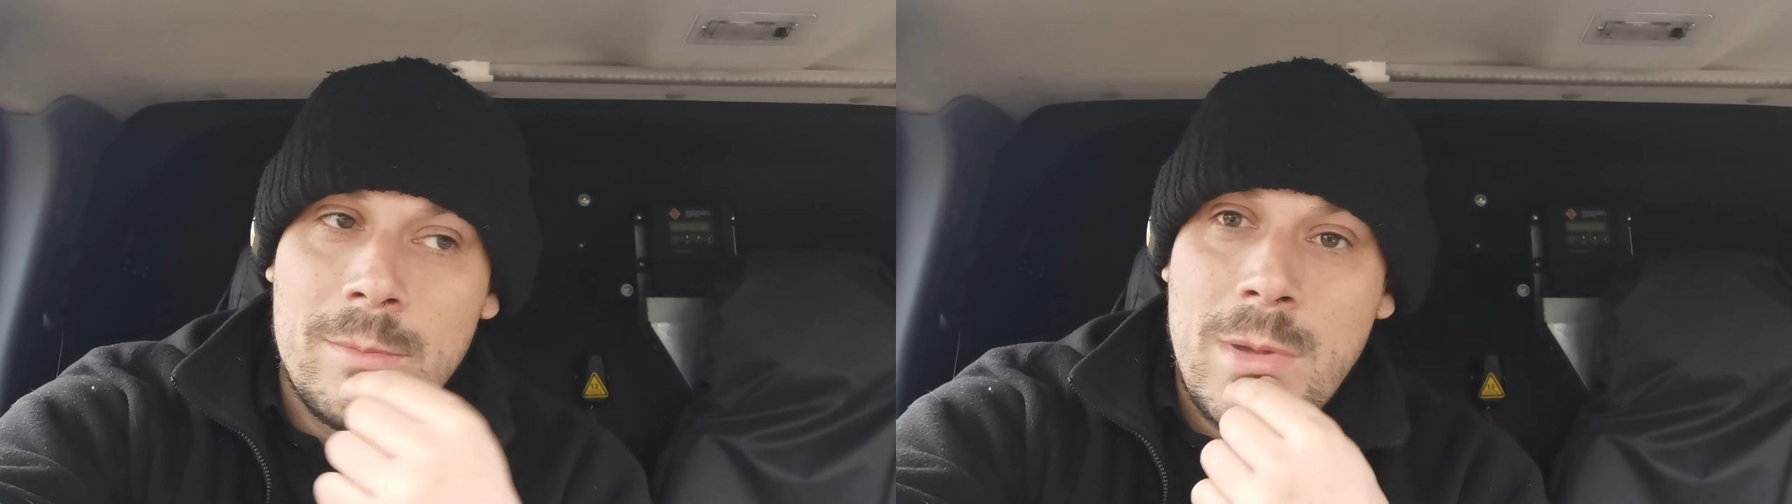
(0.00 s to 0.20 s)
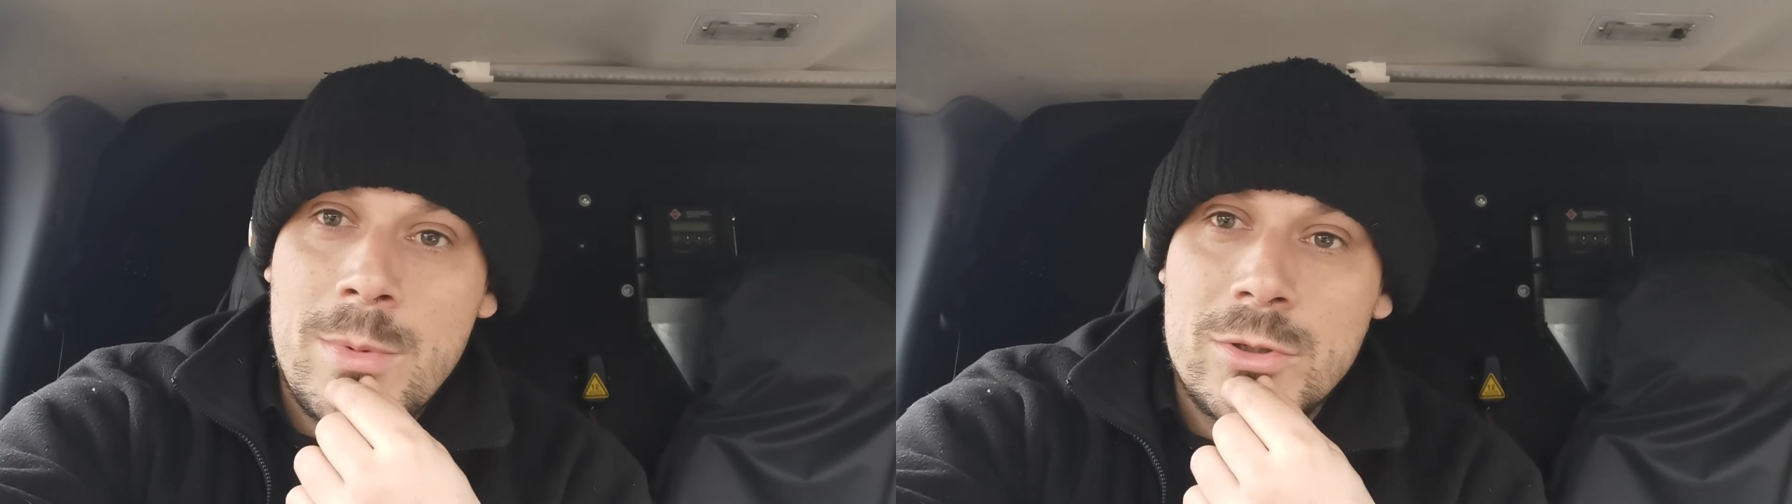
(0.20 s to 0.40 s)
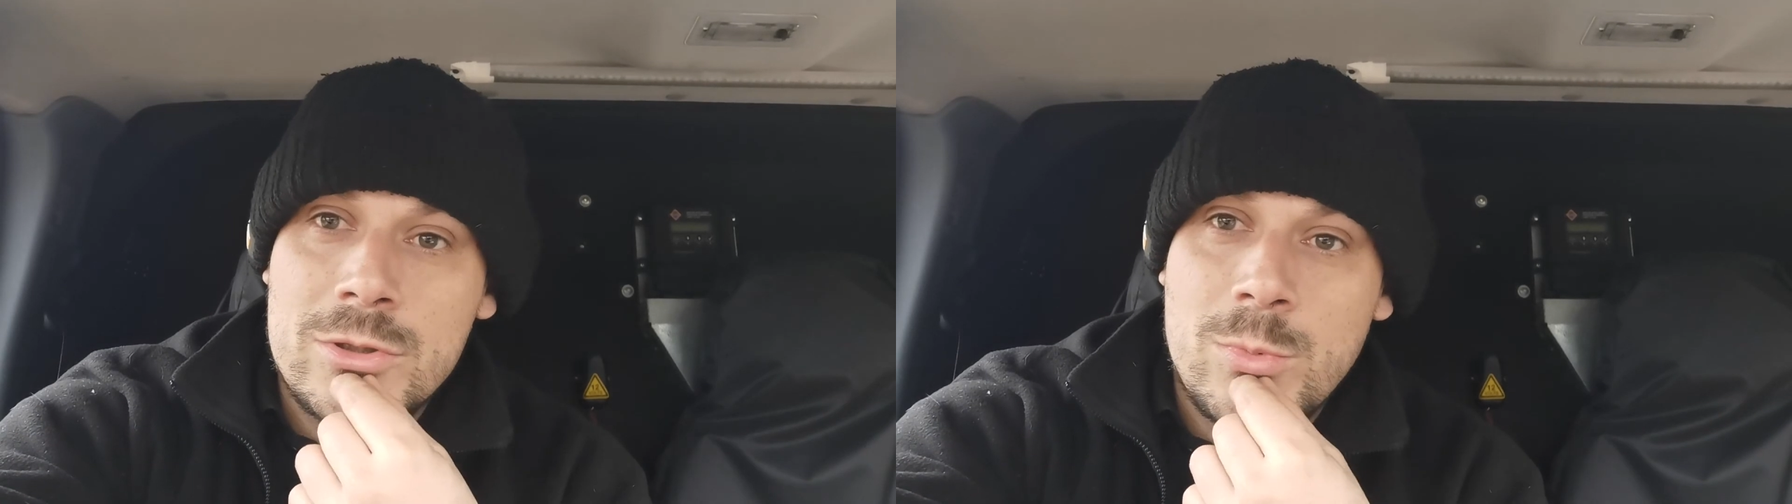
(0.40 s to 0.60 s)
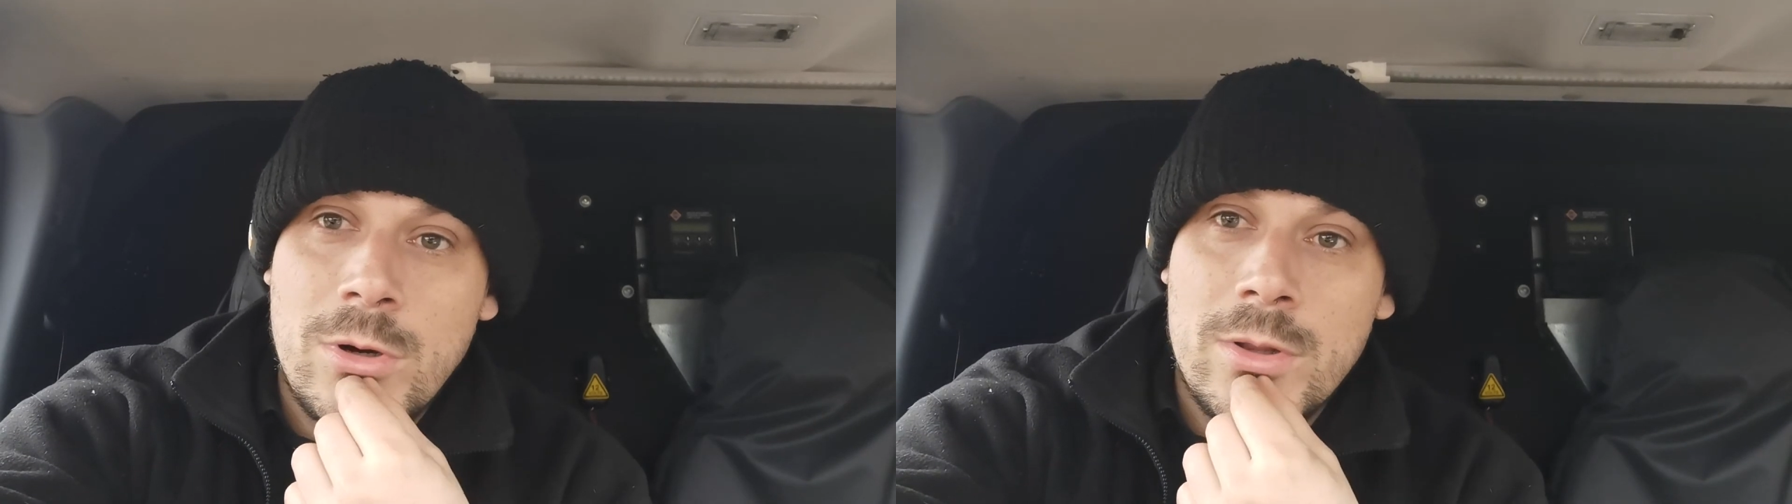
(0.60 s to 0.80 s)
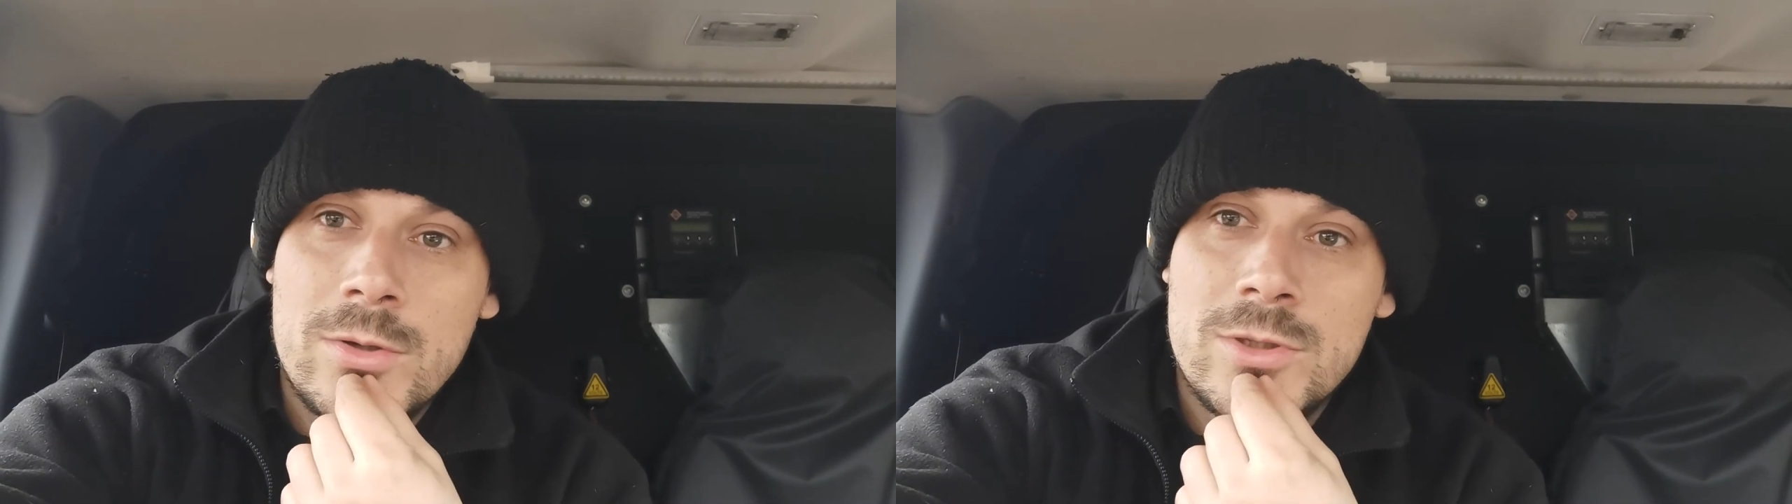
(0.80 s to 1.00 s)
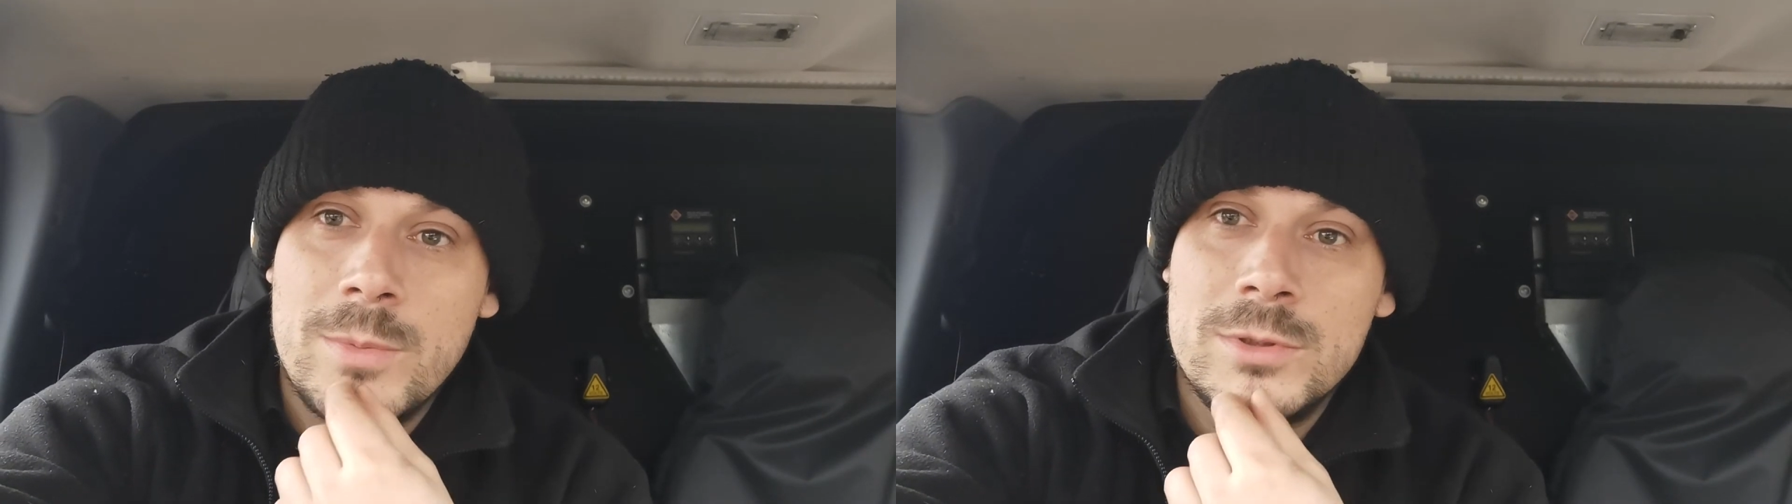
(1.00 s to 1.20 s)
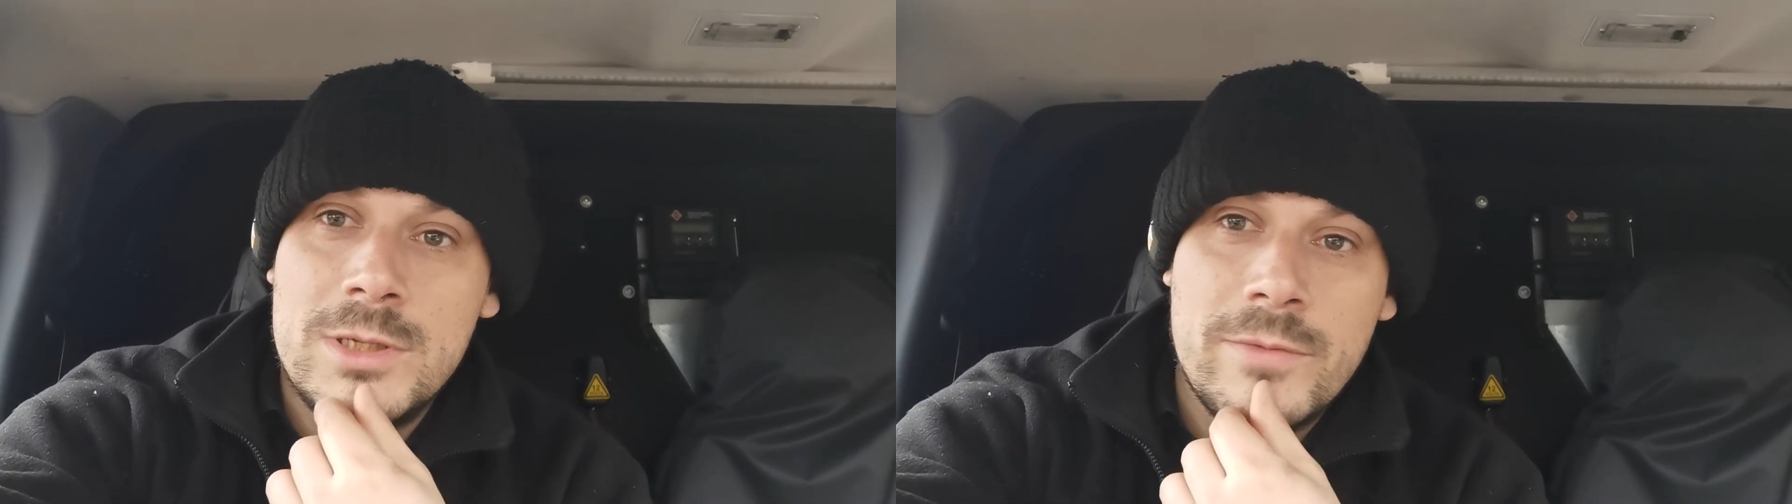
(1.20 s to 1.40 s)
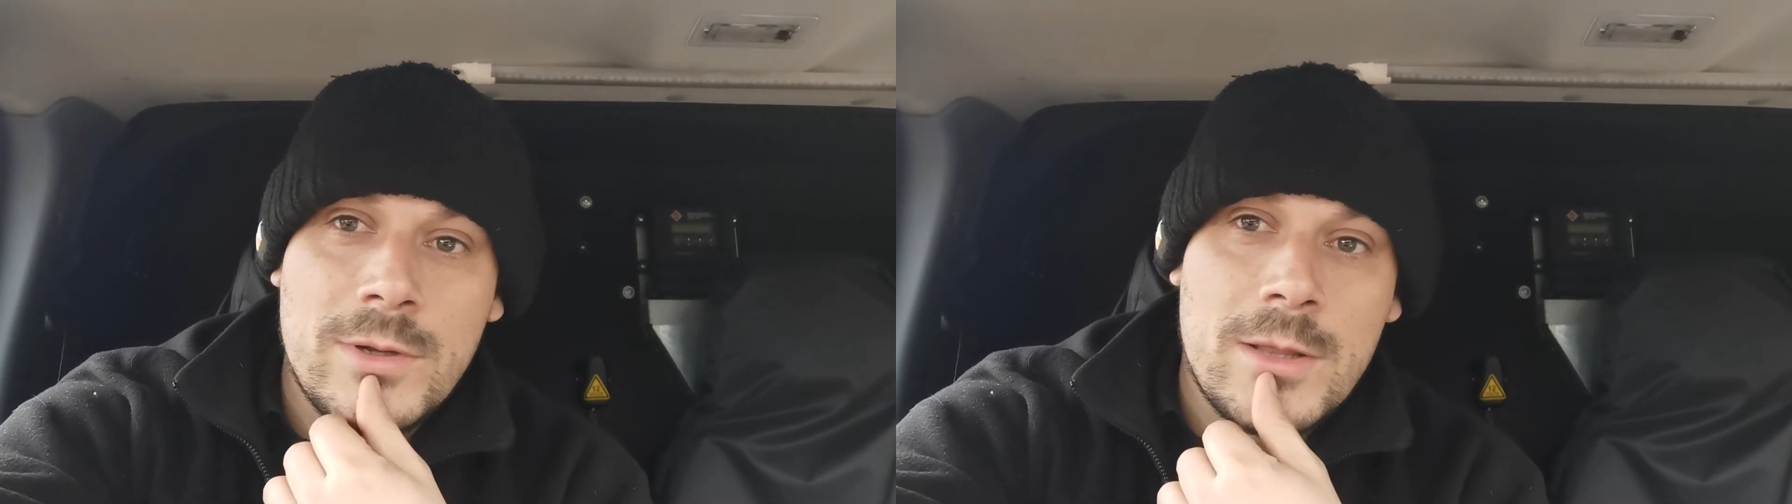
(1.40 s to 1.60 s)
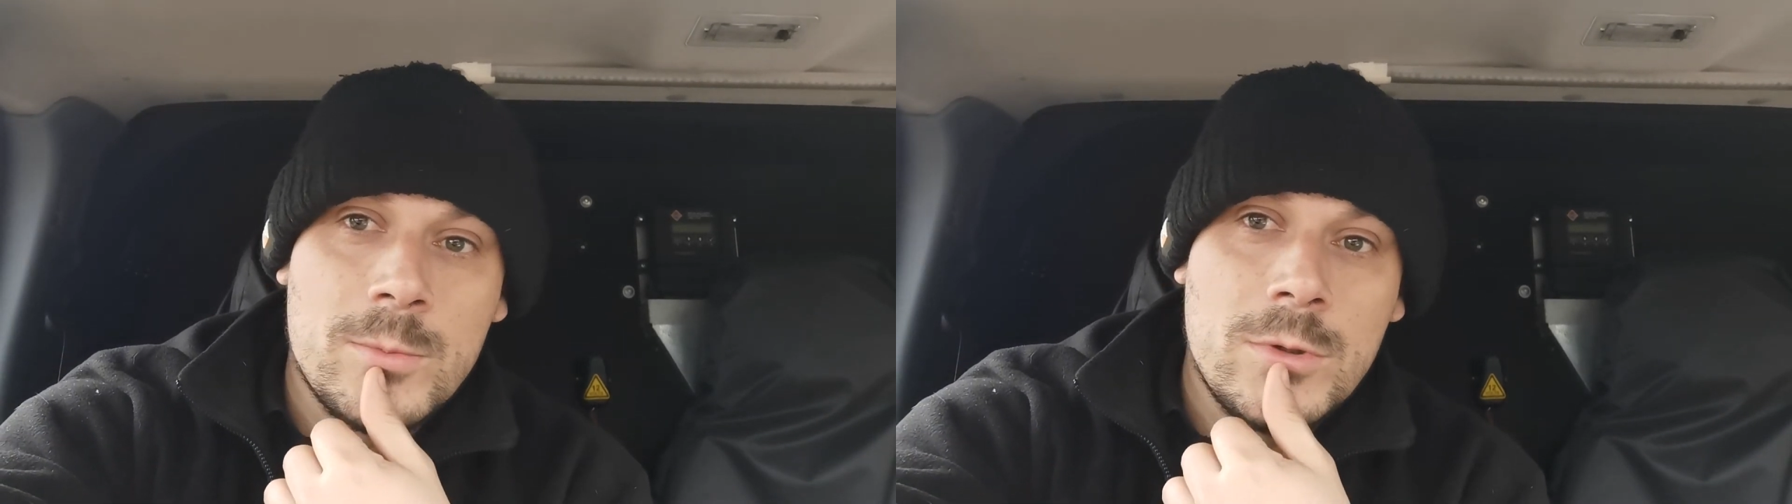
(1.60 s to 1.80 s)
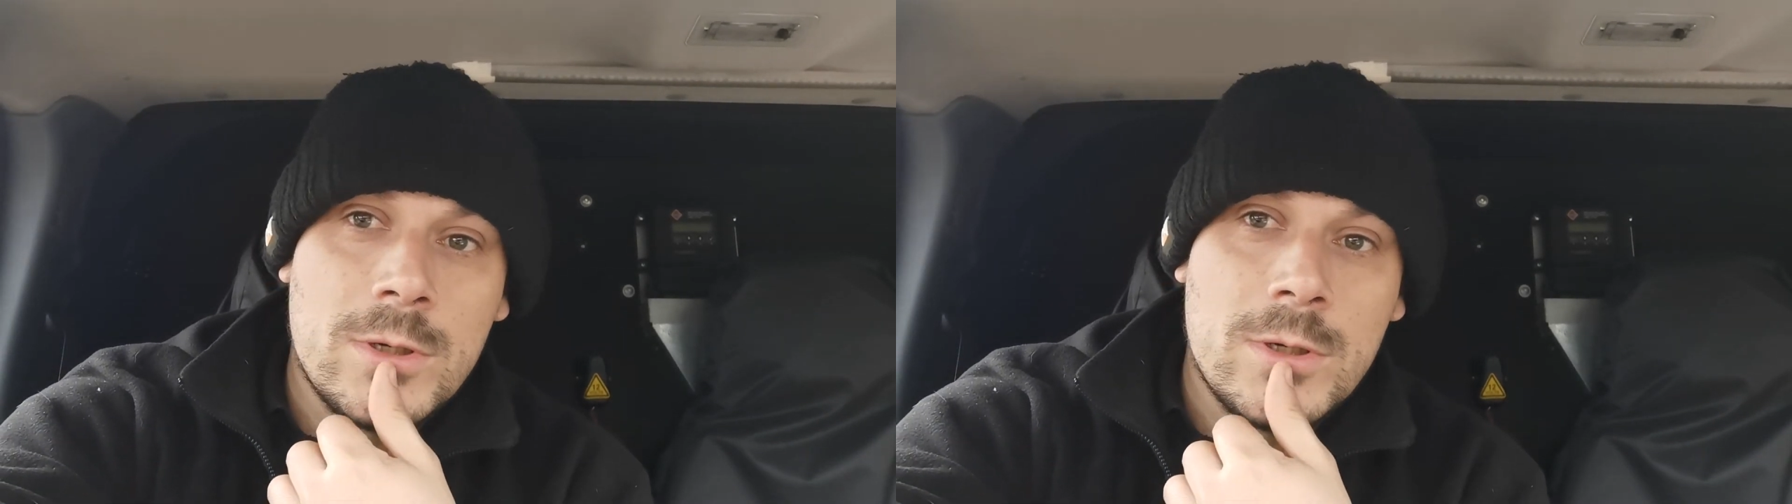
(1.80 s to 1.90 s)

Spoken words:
Maybe I should wire those up and see if I can get them